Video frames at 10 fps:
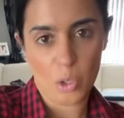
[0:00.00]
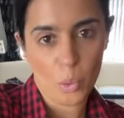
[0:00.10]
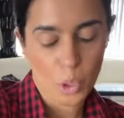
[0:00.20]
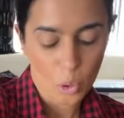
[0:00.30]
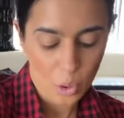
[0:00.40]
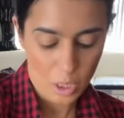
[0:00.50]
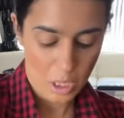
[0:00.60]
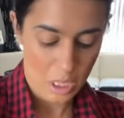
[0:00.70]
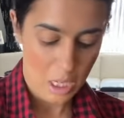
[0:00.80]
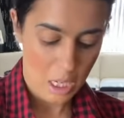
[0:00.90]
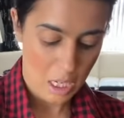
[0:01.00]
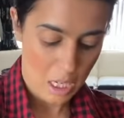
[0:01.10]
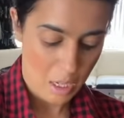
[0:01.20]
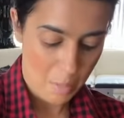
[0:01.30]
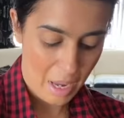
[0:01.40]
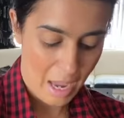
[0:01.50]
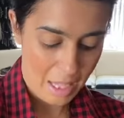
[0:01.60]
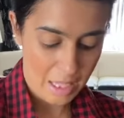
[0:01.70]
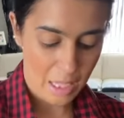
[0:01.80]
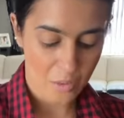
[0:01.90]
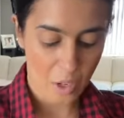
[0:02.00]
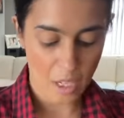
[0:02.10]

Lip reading: with your bare hands, that's fine.